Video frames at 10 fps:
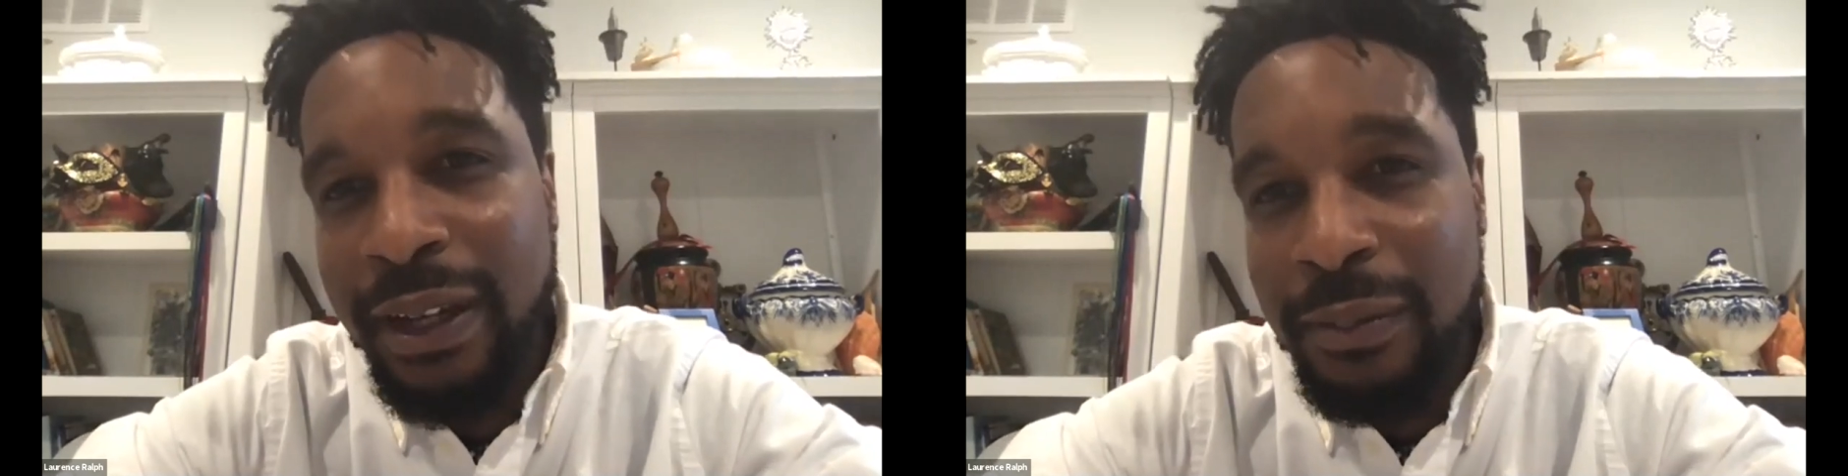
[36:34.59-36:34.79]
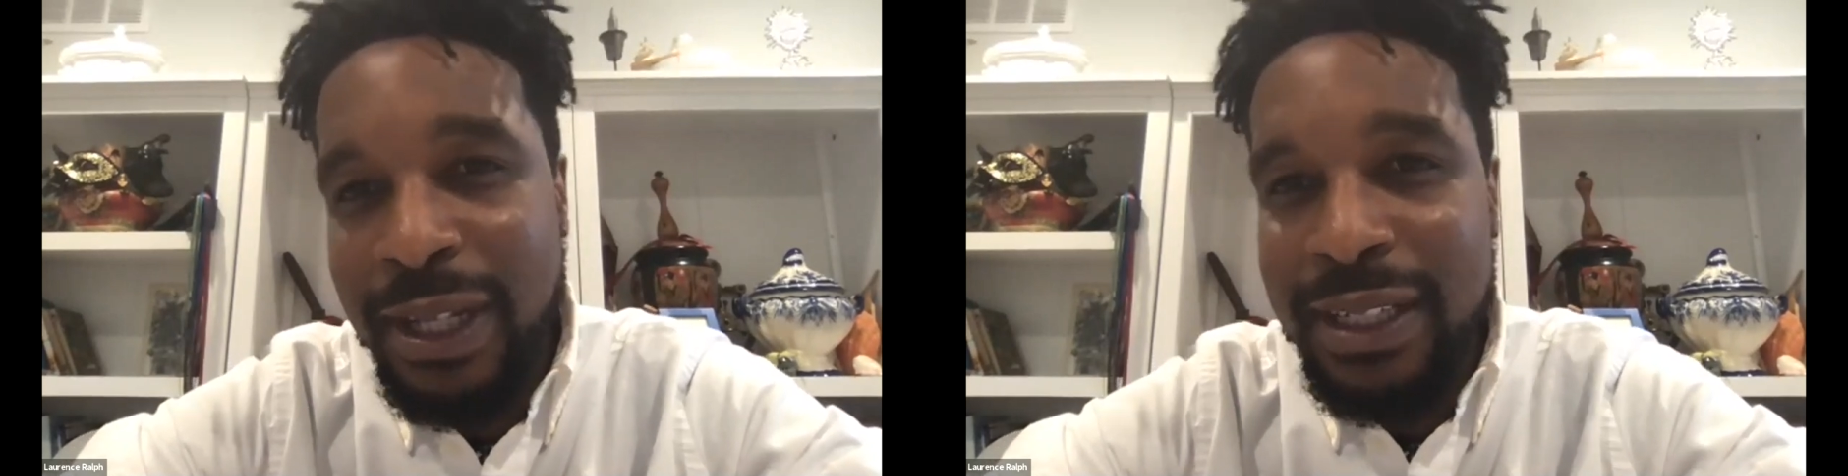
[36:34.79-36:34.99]

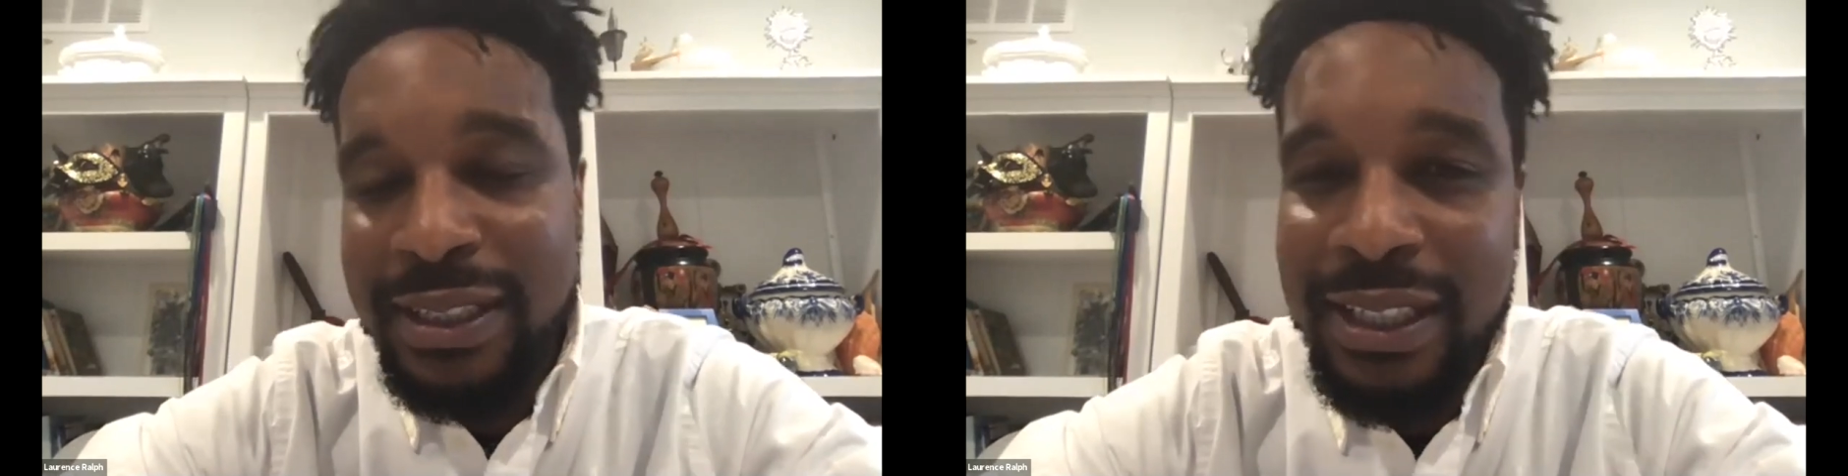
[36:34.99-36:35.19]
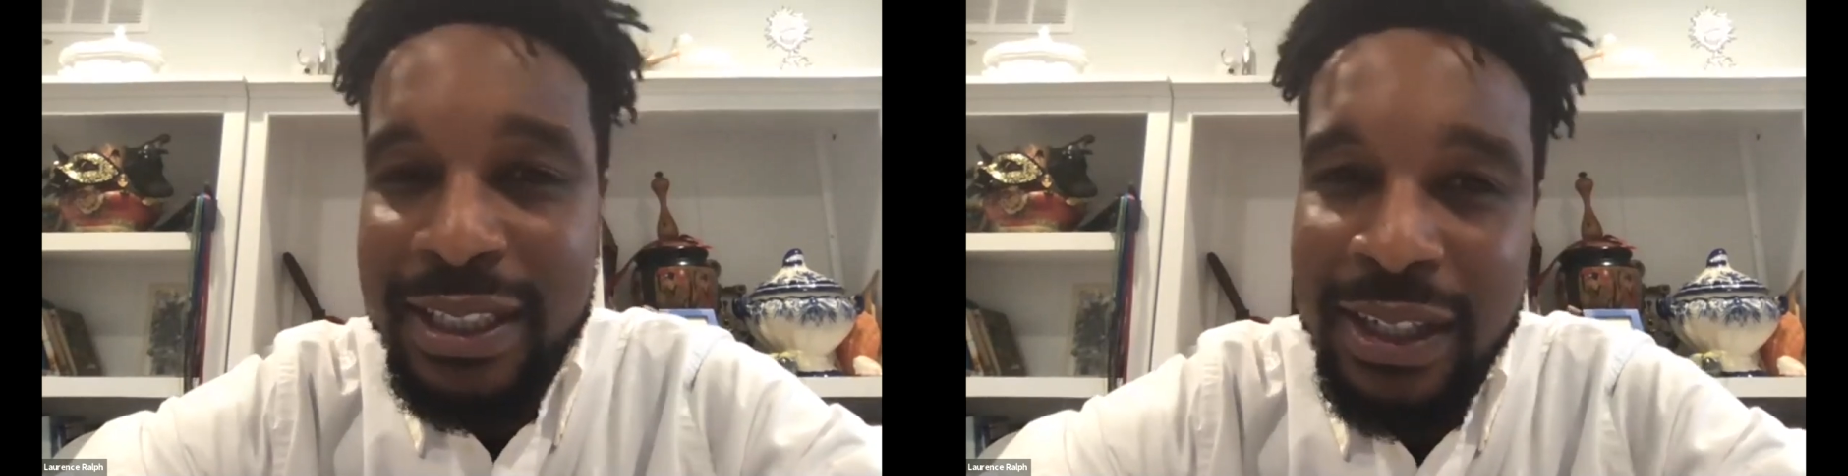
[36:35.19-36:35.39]
I'm not
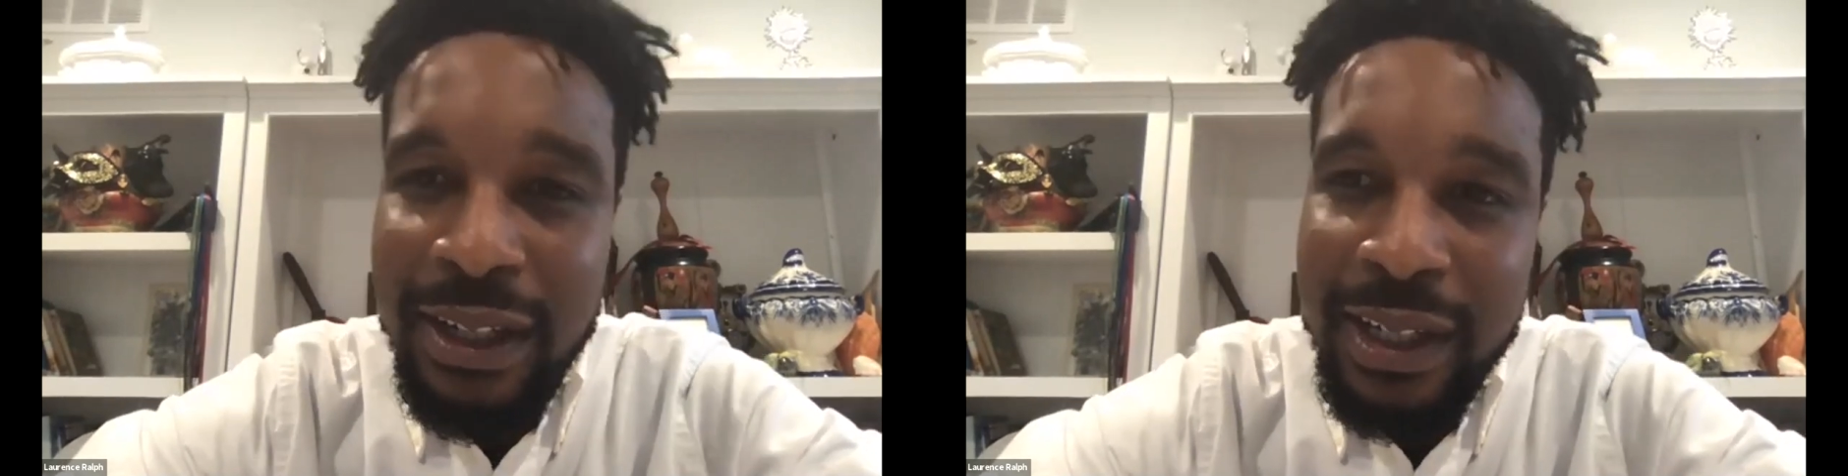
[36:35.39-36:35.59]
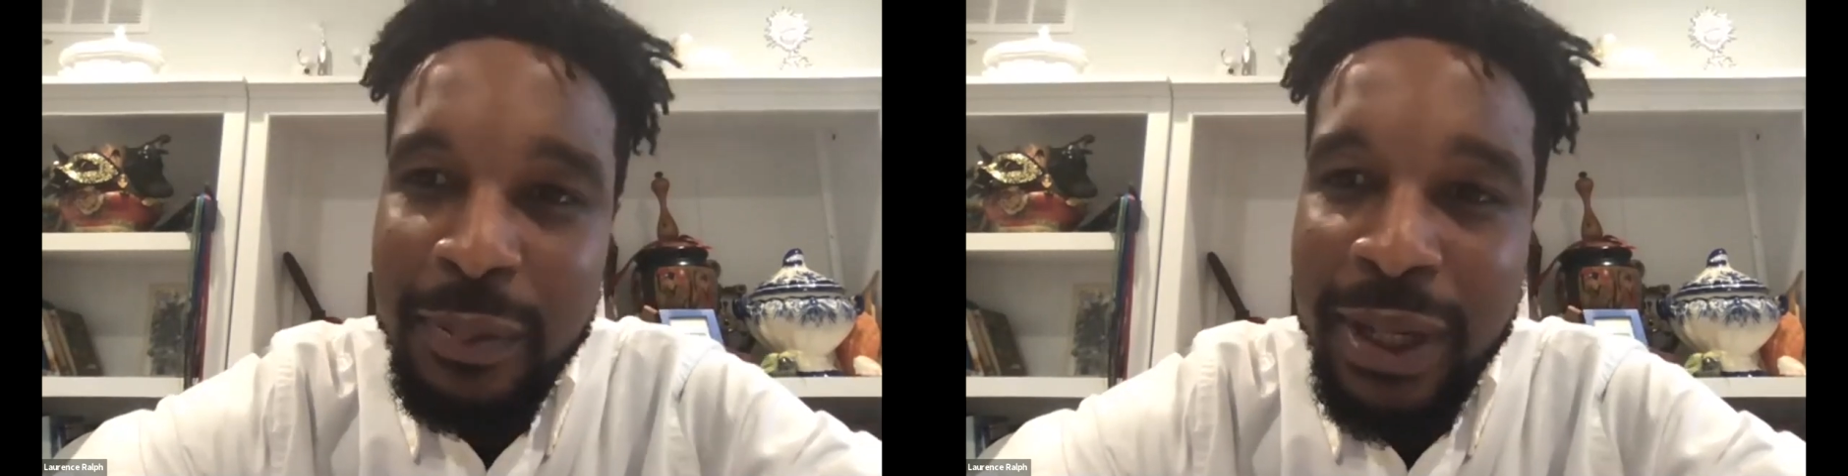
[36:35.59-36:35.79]
necessarily
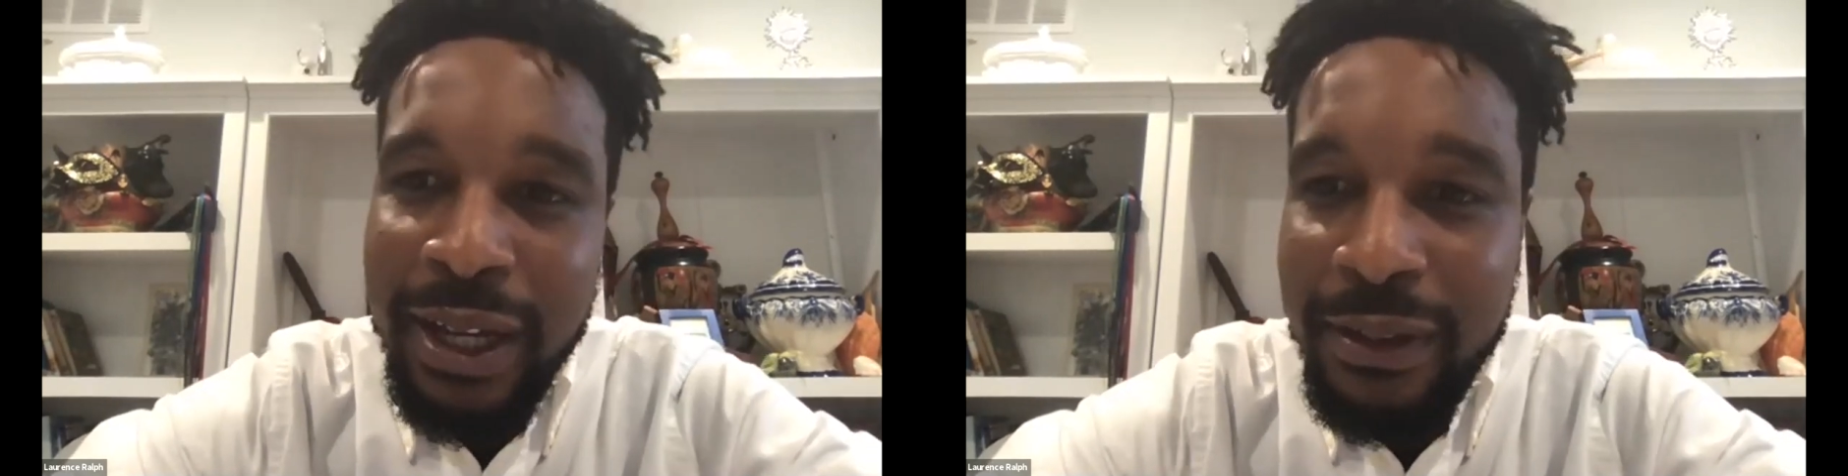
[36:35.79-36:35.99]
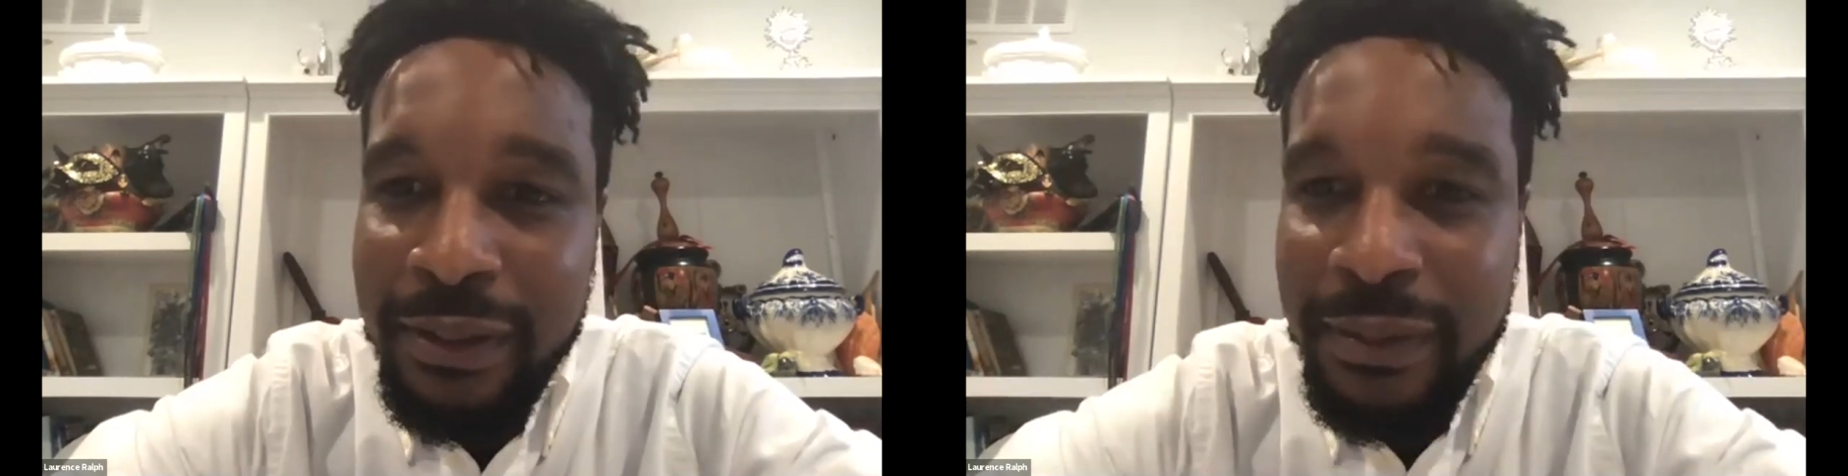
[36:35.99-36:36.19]
talking
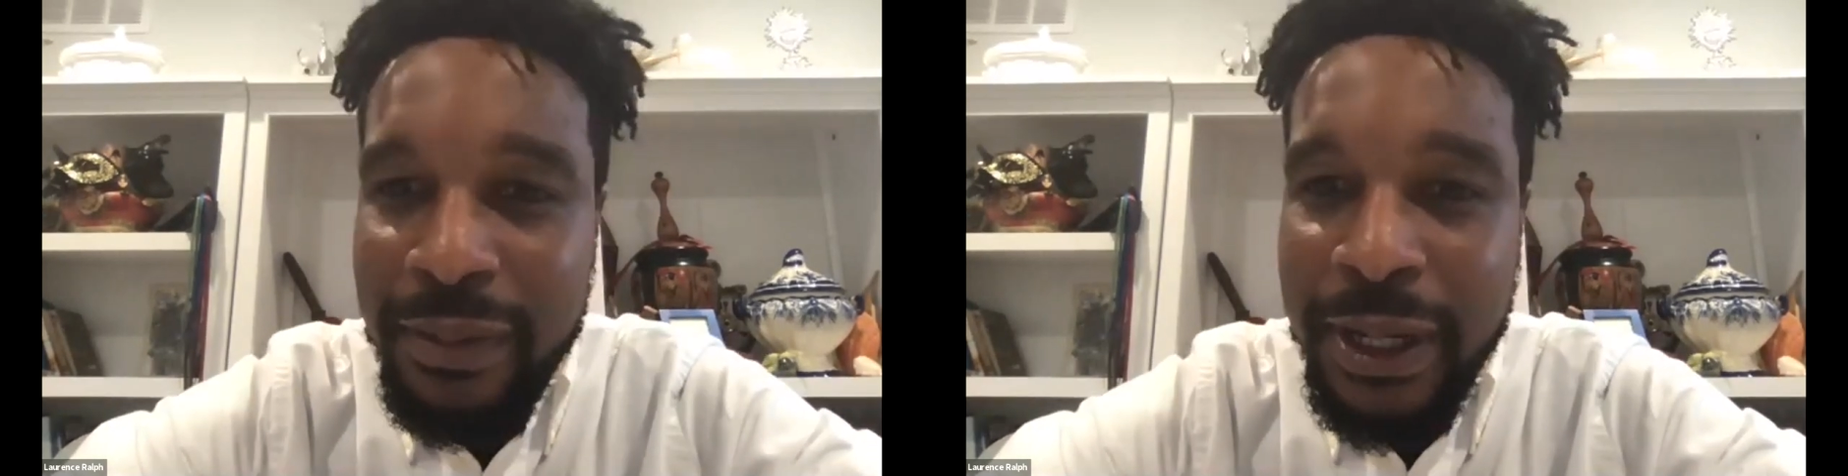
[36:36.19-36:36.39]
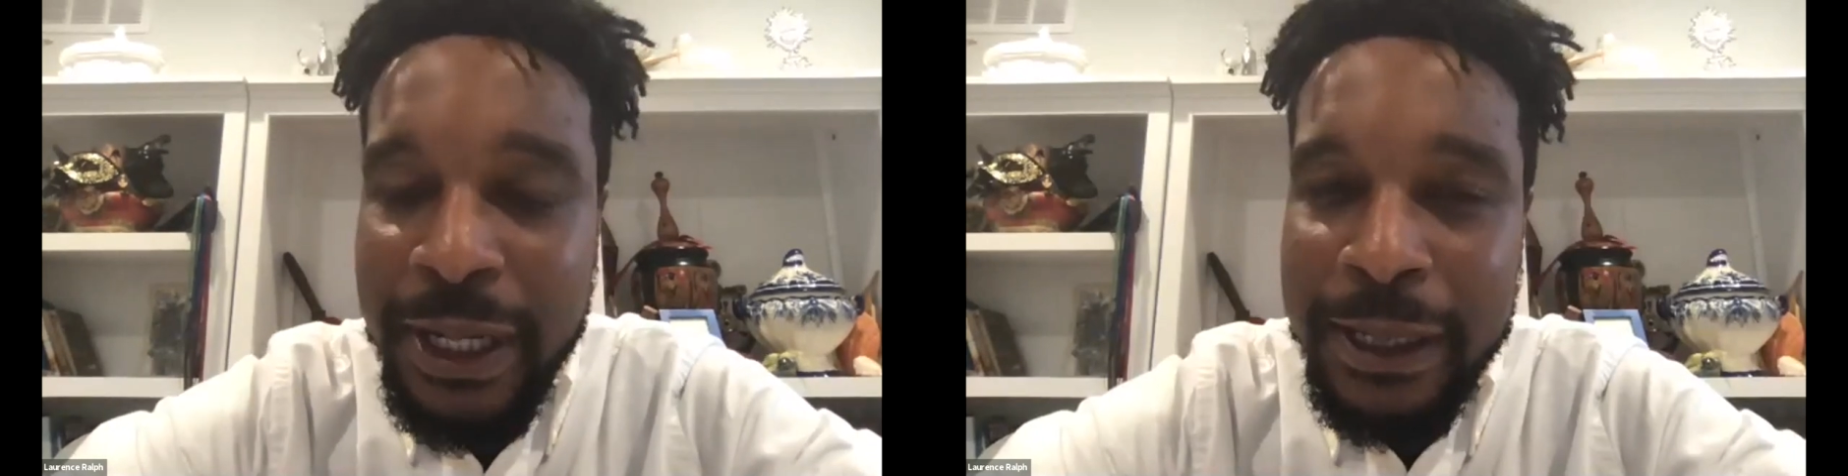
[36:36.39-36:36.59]
about
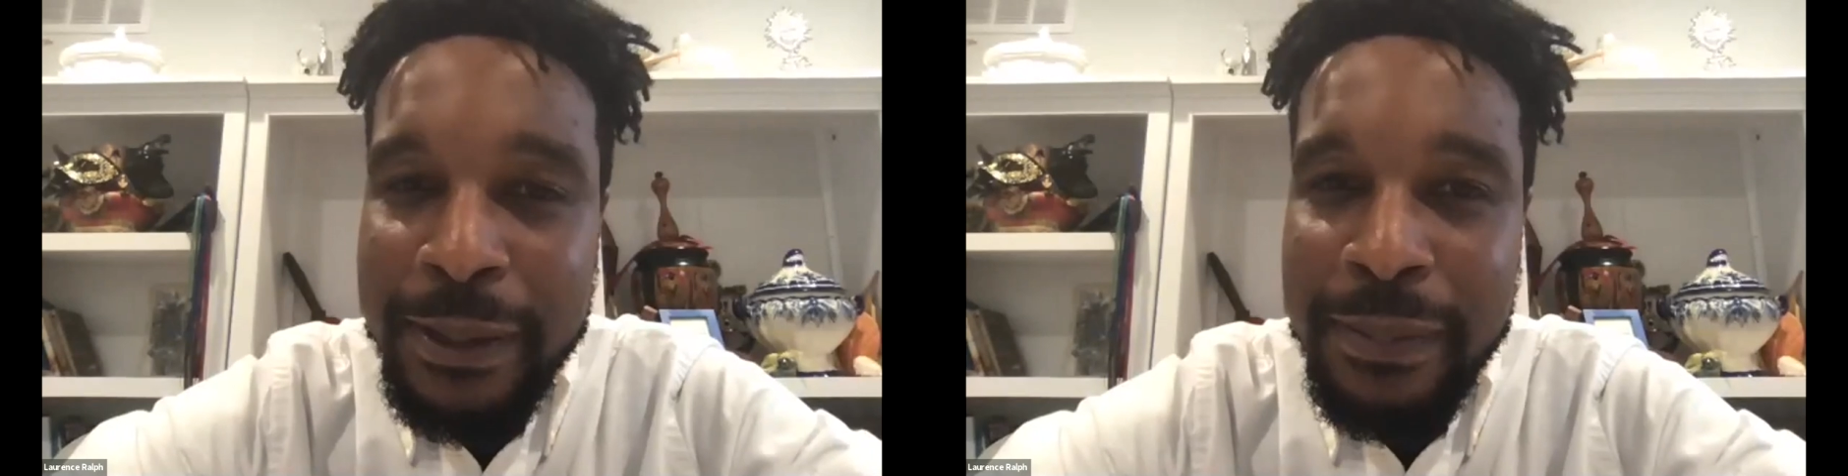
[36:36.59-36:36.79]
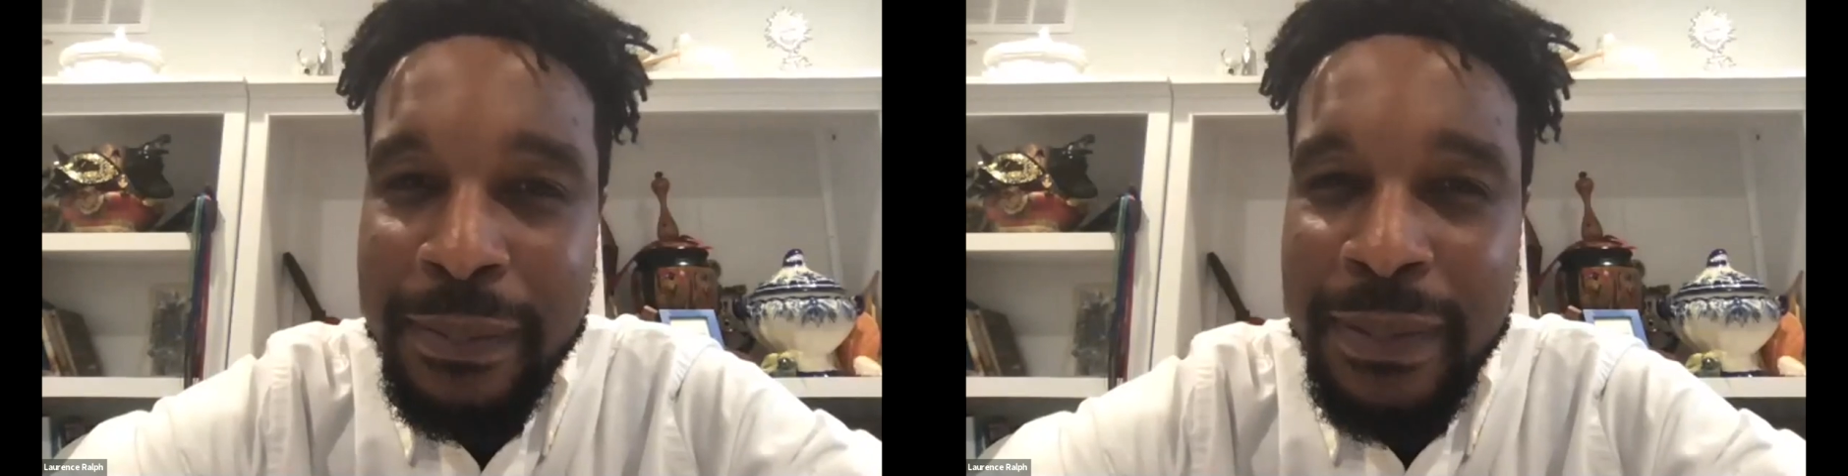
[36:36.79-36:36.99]
um,